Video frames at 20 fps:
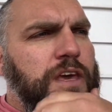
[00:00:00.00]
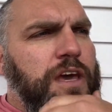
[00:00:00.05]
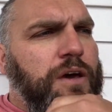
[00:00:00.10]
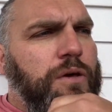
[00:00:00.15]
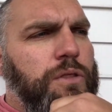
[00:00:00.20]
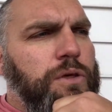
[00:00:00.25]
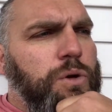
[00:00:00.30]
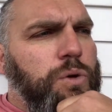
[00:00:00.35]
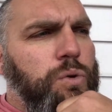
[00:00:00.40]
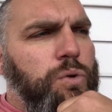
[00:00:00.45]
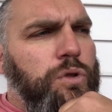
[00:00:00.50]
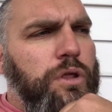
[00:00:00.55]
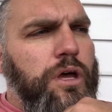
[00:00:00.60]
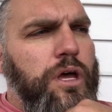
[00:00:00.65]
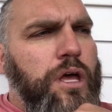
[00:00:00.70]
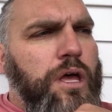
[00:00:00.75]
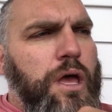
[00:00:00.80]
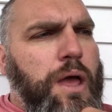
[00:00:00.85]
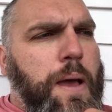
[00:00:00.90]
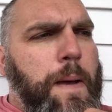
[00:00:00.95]
how the old
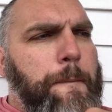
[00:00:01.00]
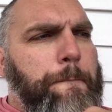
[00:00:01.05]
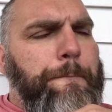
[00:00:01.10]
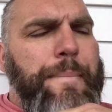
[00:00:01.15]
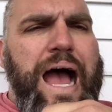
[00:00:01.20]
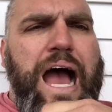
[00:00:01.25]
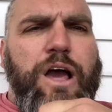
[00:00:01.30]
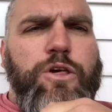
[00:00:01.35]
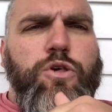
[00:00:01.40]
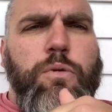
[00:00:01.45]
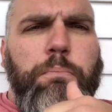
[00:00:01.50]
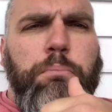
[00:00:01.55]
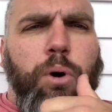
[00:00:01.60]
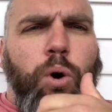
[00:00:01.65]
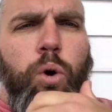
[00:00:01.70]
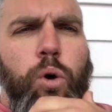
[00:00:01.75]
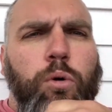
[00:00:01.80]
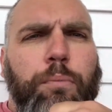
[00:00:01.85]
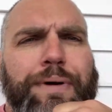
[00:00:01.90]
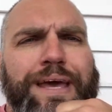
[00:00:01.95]
mash and
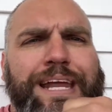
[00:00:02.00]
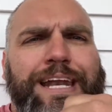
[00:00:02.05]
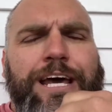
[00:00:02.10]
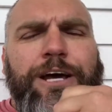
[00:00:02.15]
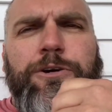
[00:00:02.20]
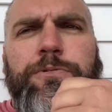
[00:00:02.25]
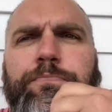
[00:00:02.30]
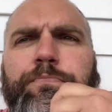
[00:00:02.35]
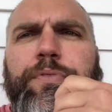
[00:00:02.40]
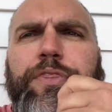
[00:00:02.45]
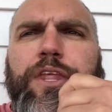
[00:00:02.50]
boil made out.